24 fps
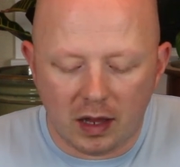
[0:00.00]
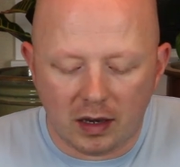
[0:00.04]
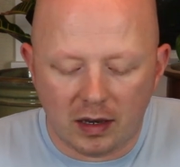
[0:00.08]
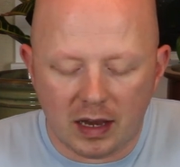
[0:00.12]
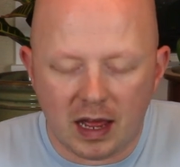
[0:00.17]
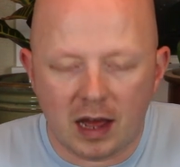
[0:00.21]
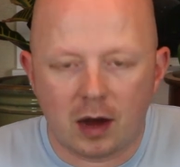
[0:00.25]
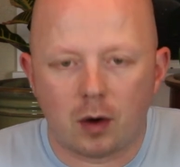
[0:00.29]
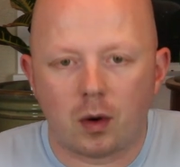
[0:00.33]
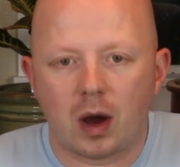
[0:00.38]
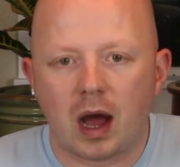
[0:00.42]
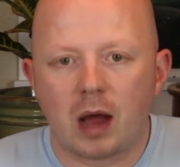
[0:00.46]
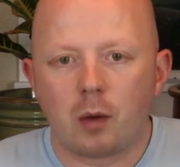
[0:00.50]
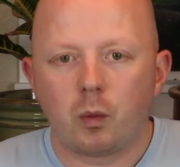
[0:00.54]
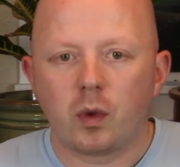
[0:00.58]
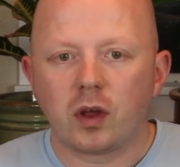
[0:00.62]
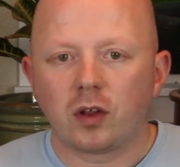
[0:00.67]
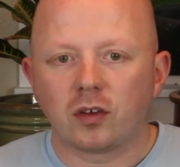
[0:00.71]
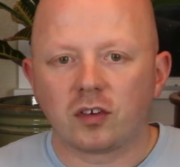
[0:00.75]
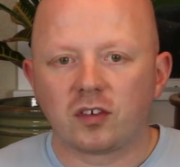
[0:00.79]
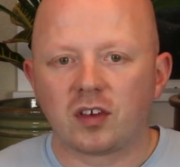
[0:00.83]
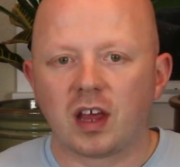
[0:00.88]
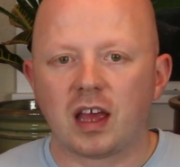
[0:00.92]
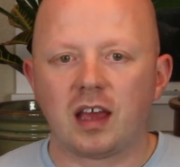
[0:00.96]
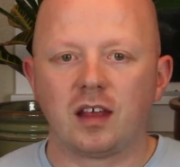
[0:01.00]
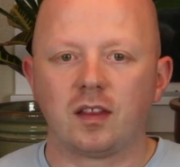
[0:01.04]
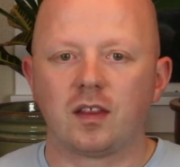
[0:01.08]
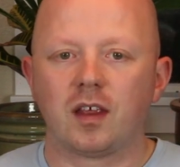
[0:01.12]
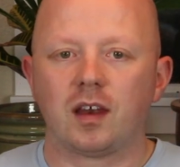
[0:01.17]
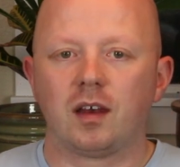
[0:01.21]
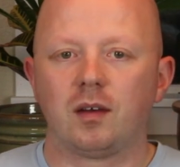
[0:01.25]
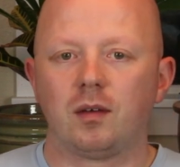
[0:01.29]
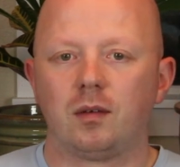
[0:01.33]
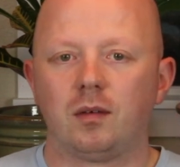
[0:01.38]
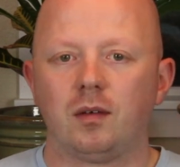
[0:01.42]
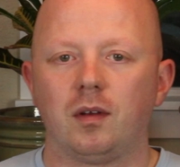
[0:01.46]
Now, I will say
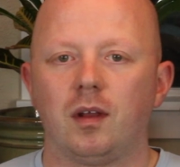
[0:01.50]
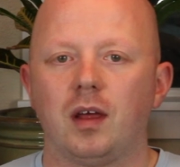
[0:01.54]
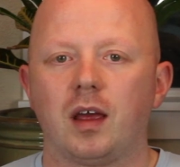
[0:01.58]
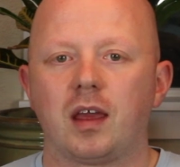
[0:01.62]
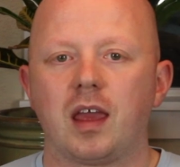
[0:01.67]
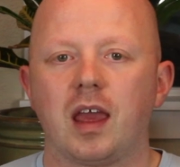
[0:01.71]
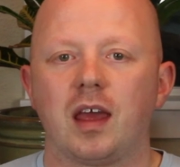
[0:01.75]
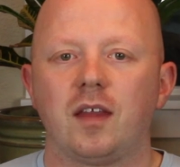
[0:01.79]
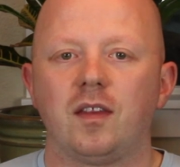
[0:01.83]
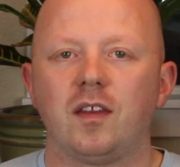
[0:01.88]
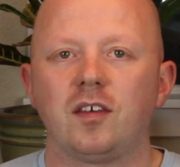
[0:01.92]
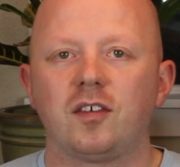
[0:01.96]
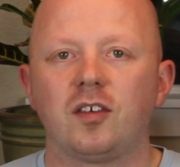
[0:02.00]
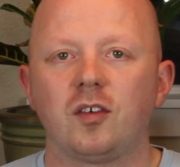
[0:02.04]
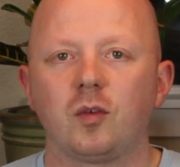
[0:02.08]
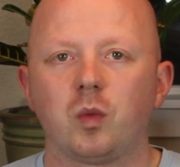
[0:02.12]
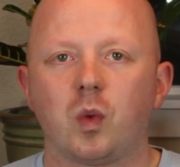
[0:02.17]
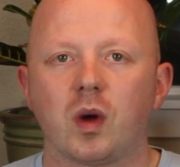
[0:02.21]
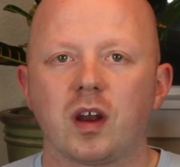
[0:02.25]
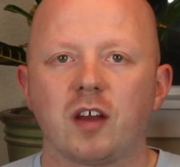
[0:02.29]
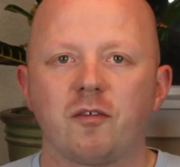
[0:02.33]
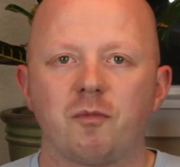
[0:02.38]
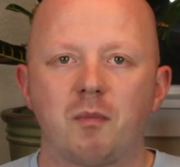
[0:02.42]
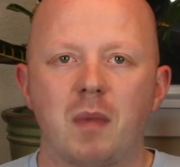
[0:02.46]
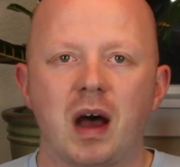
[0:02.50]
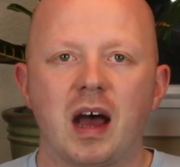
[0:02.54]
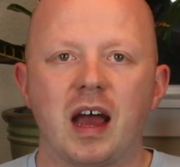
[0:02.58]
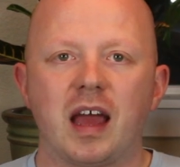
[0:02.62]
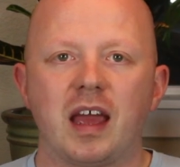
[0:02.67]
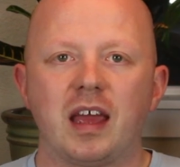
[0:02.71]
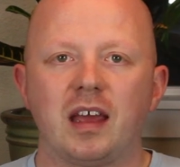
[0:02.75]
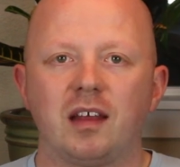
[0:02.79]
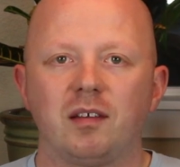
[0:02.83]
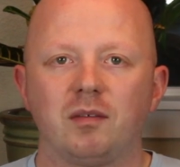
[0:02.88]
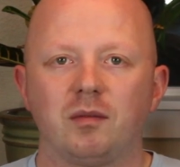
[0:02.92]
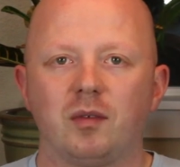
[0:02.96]
that again, this is one of
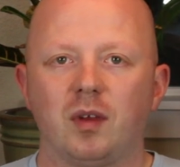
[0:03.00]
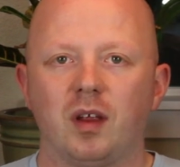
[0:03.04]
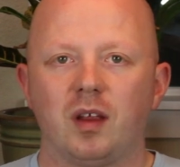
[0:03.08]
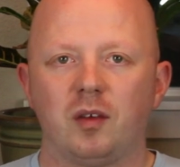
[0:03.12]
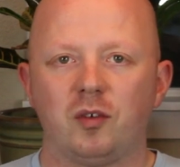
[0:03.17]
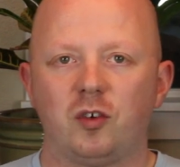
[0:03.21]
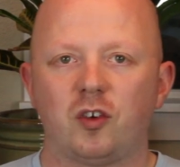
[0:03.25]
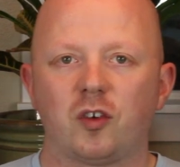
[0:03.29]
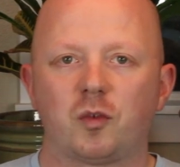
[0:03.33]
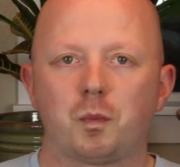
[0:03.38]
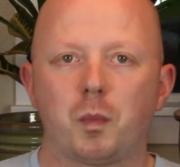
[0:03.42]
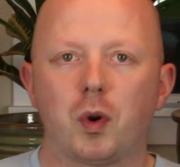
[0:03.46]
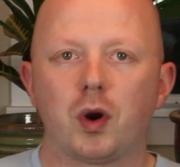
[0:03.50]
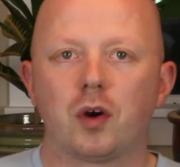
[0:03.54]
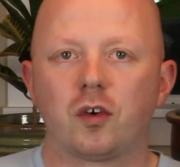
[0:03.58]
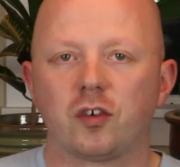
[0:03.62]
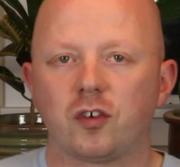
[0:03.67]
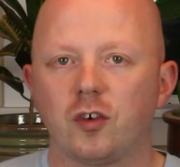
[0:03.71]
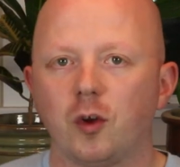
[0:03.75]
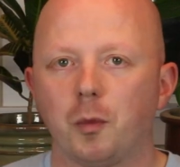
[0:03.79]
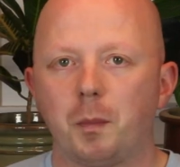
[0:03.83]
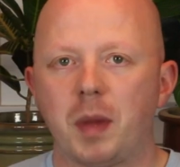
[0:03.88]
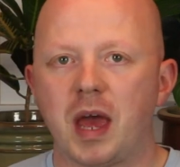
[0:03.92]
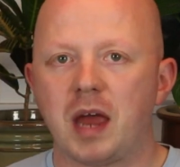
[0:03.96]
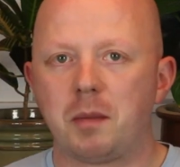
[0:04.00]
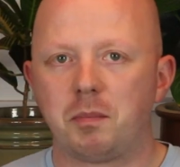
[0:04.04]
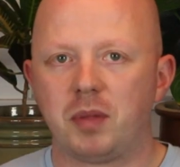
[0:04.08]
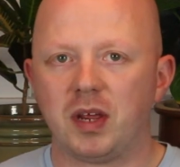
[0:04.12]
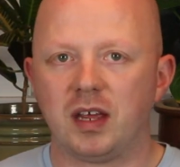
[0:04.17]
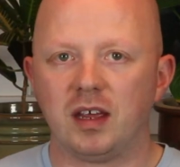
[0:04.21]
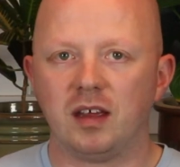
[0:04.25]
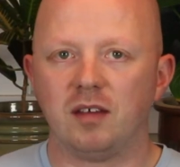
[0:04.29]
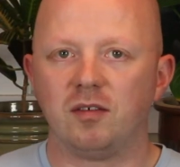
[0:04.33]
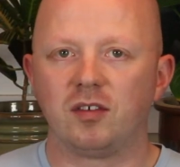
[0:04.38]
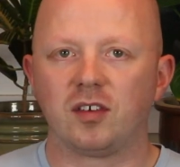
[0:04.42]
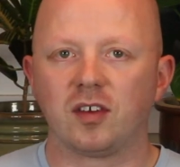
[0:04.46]
my just personal pet
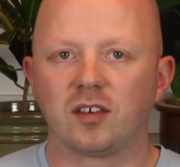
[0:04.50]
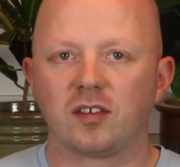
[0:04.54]
peeves.